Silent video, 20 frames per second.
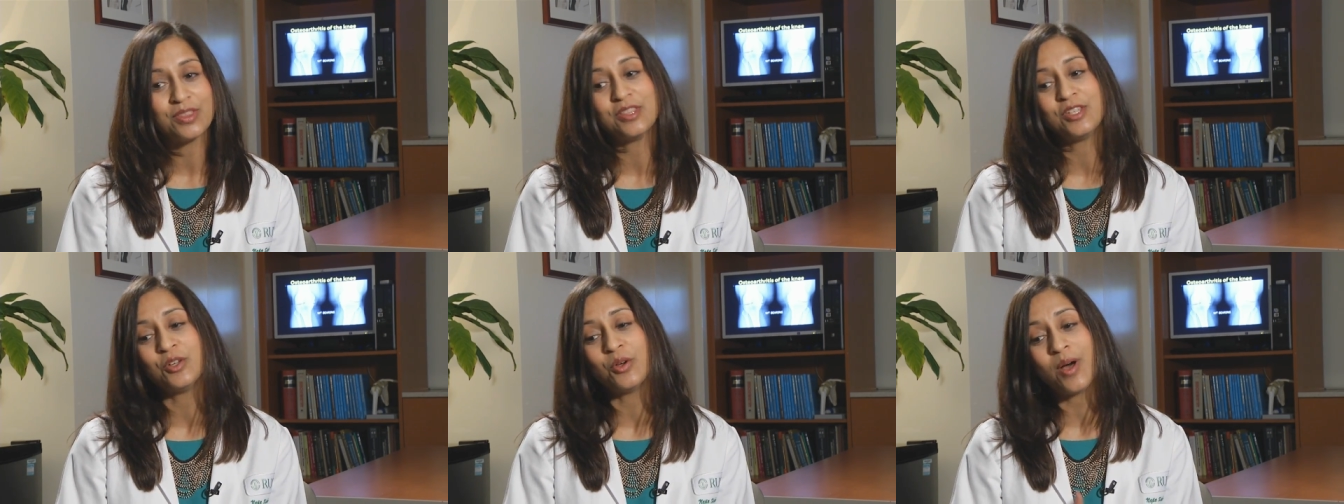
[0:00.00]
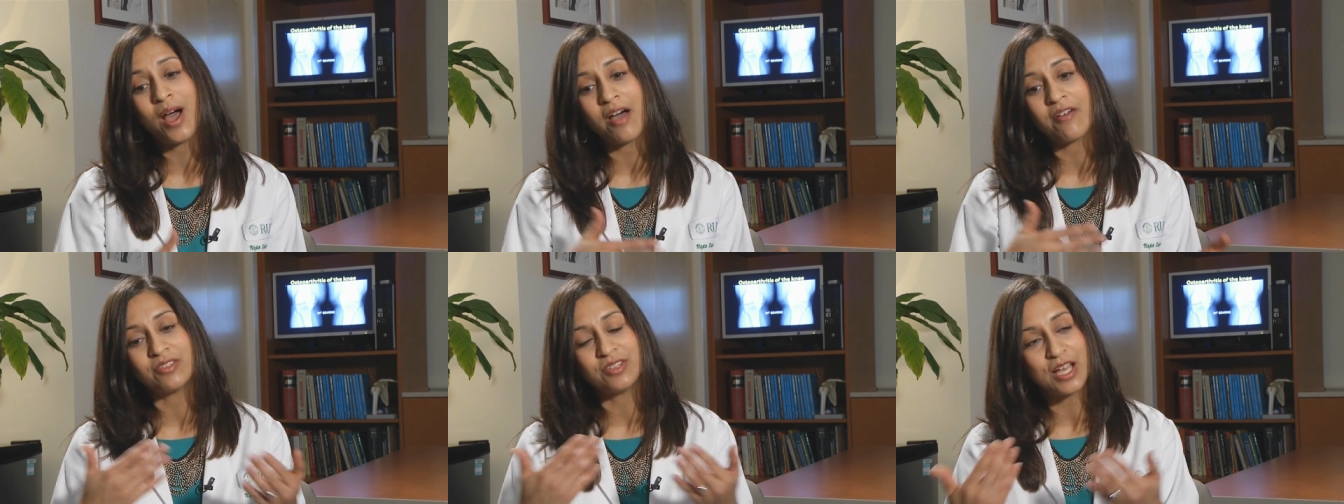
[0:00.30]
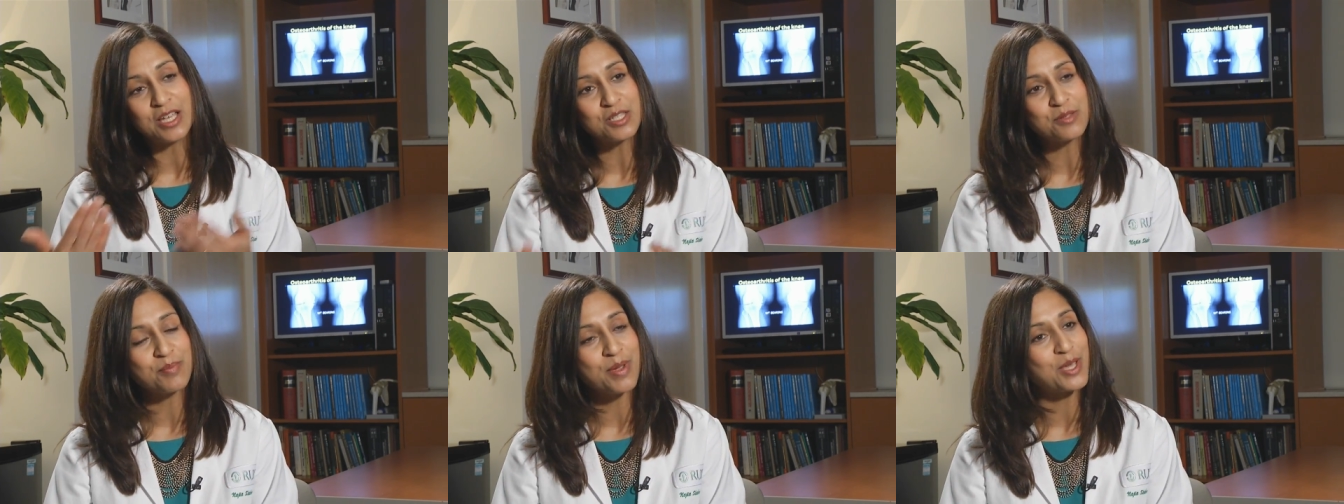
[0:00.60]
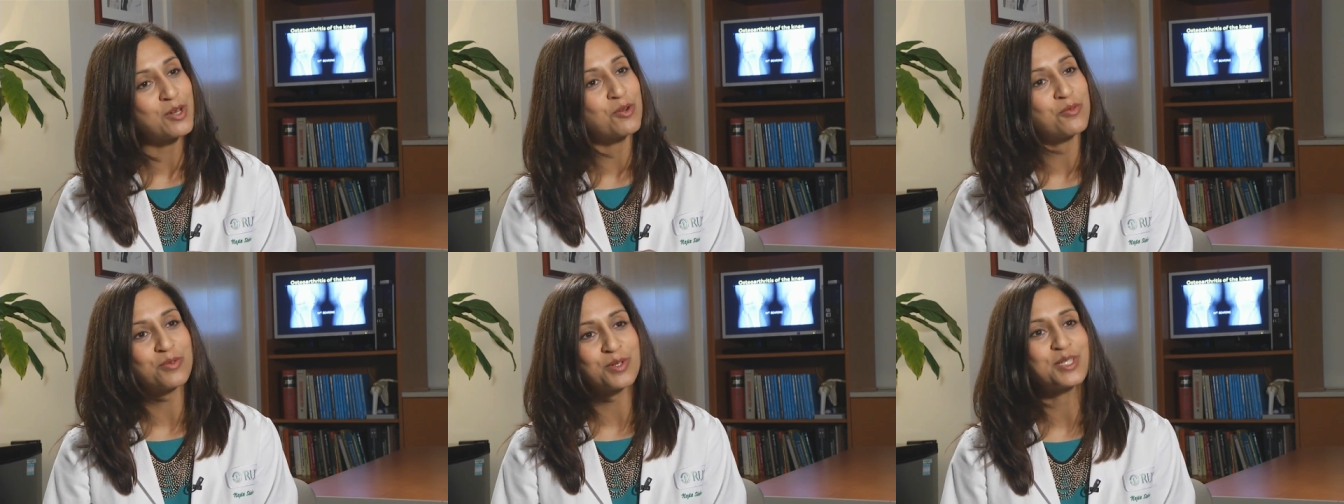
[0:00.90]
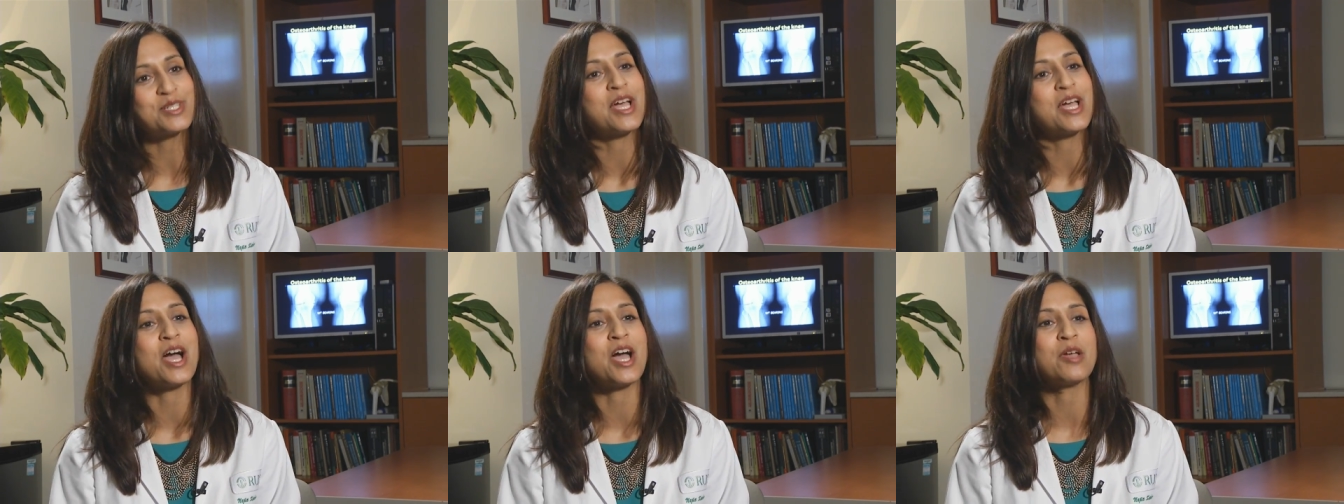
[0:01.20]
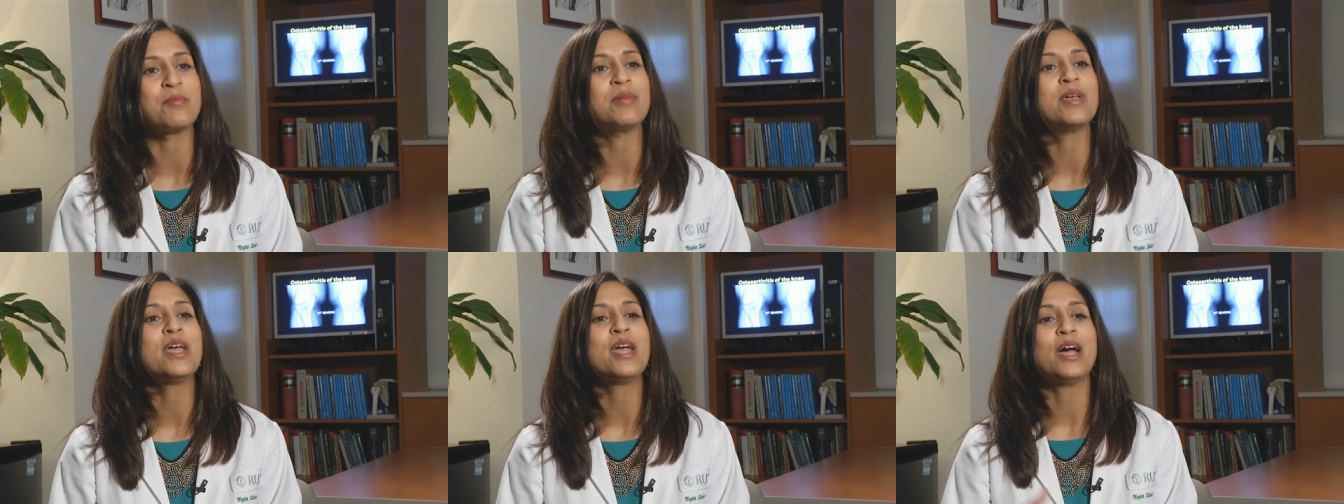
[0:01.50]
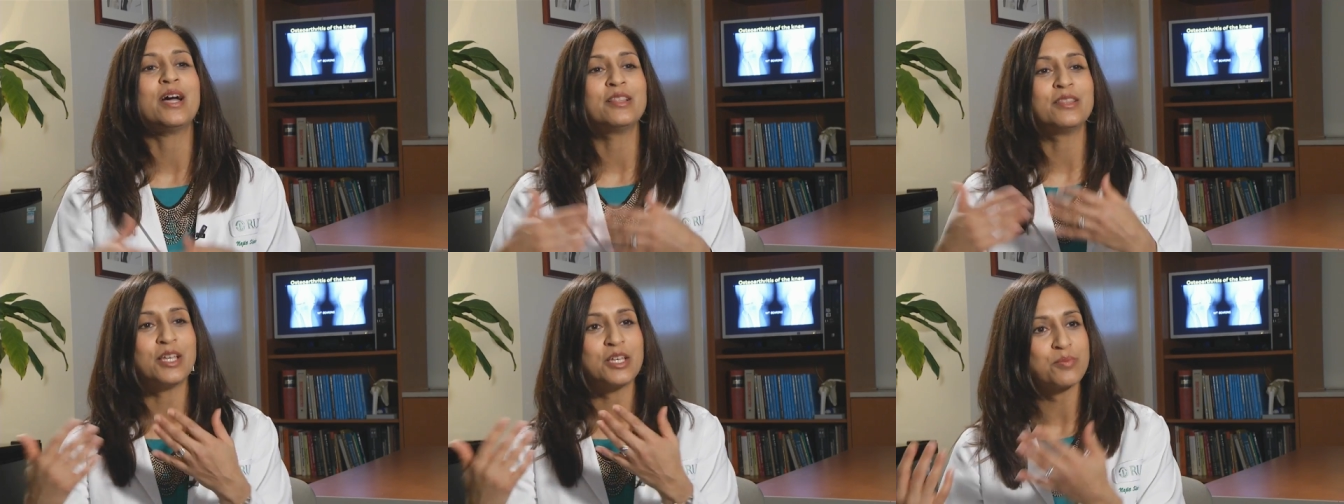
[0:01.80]
you'll have less pain over time
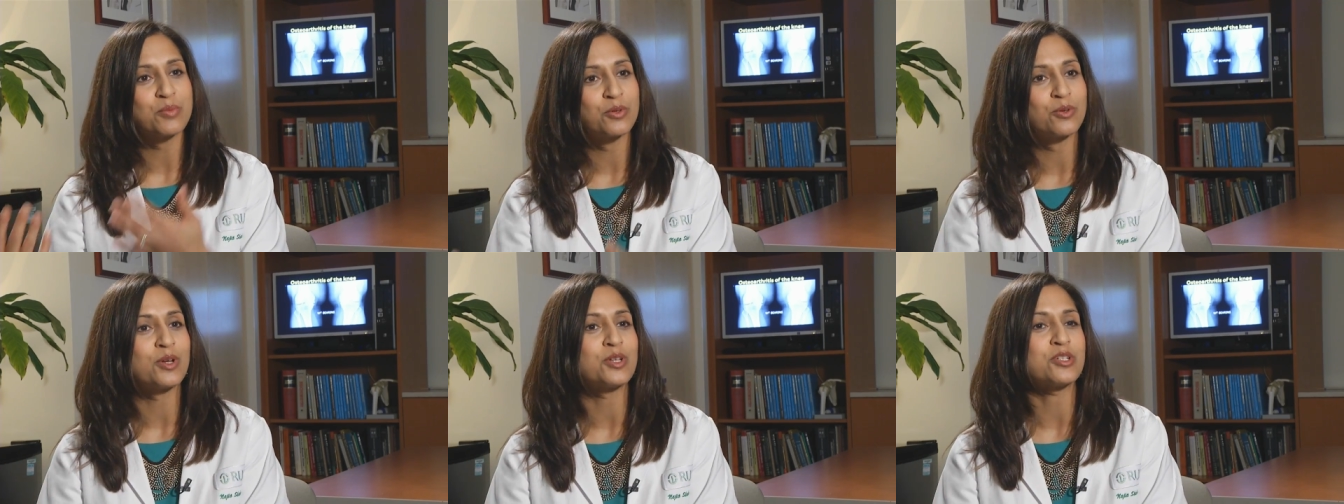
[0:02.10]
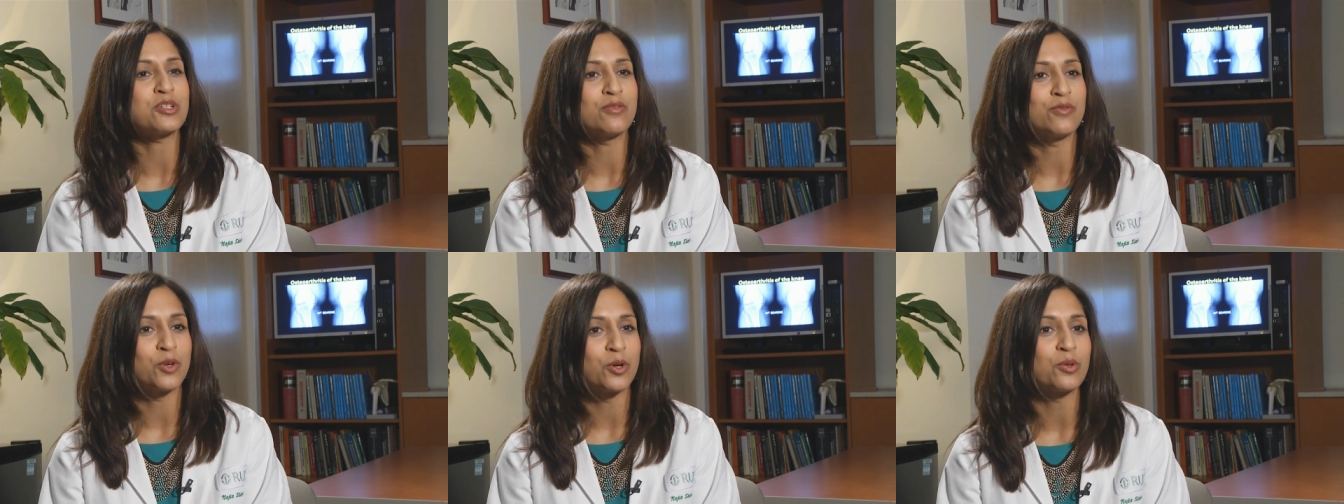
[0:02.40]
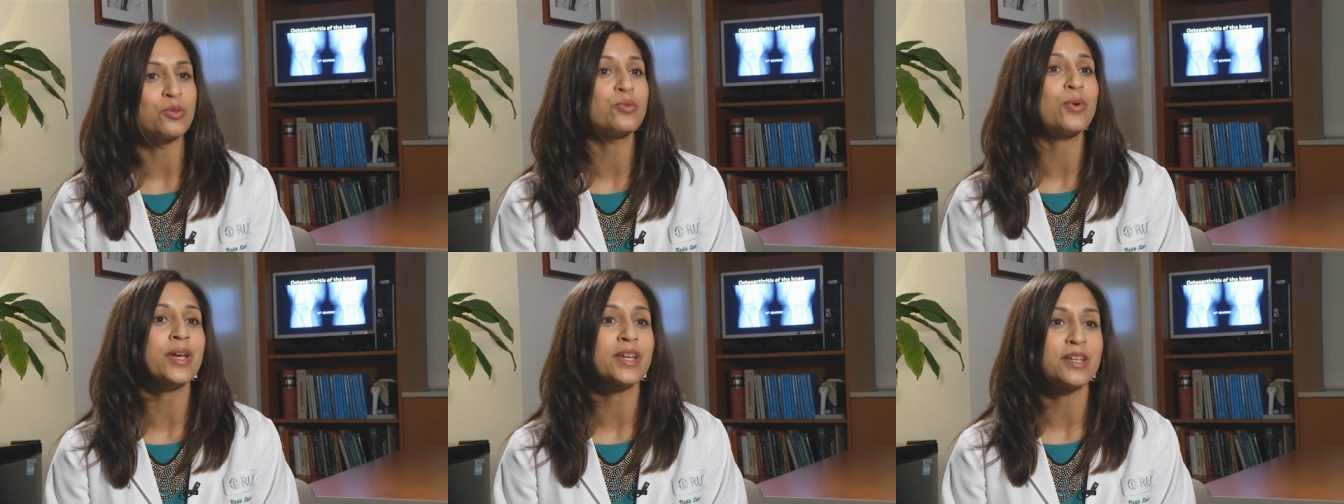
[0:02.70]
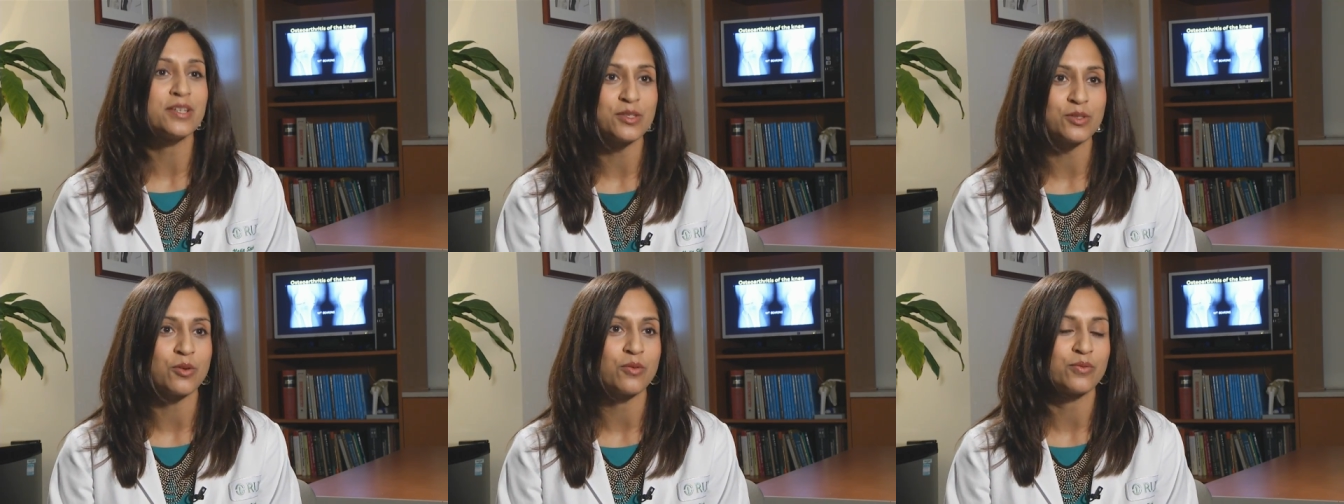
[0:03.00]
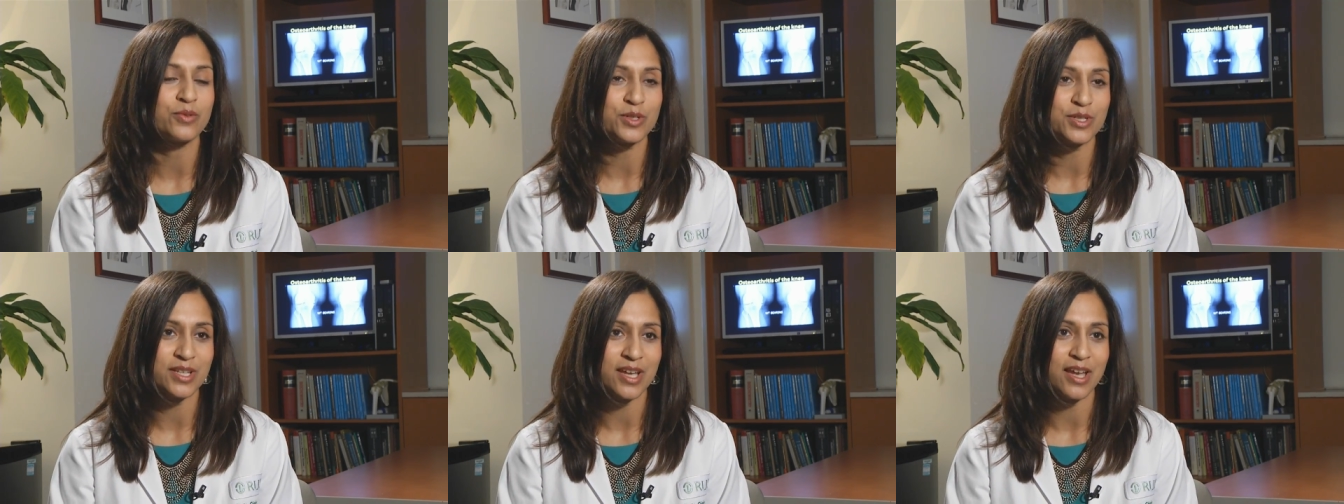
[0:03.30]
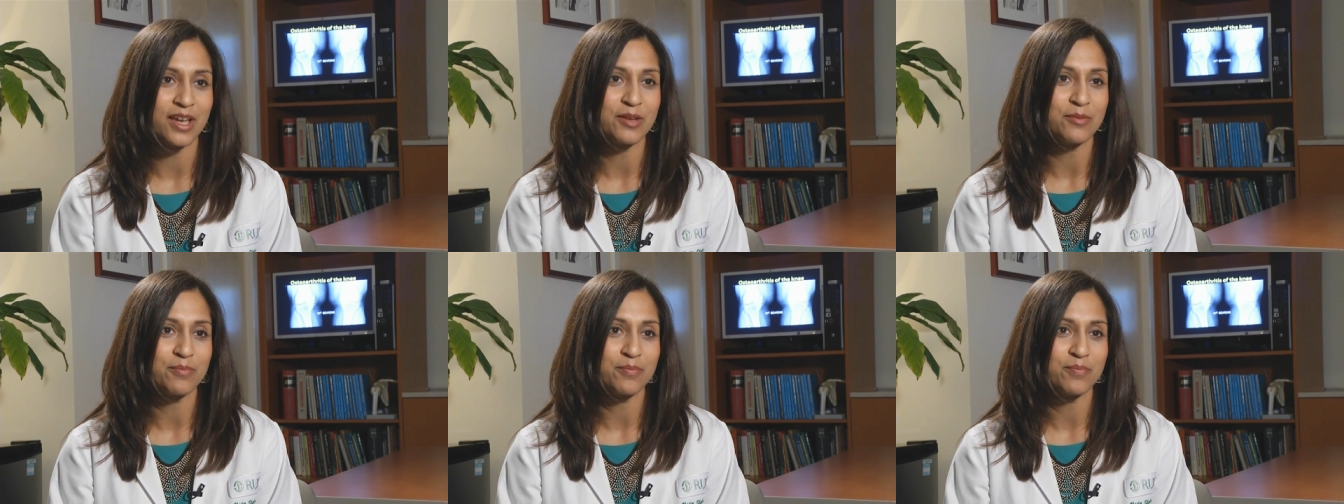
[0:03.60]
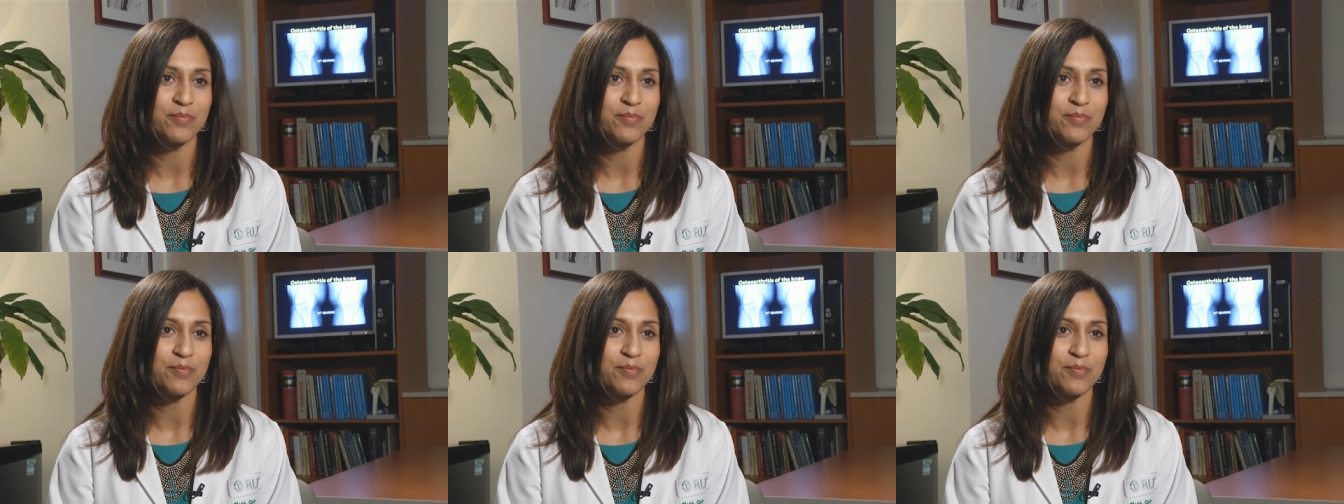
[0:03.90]
and less progression of your arthritis over time.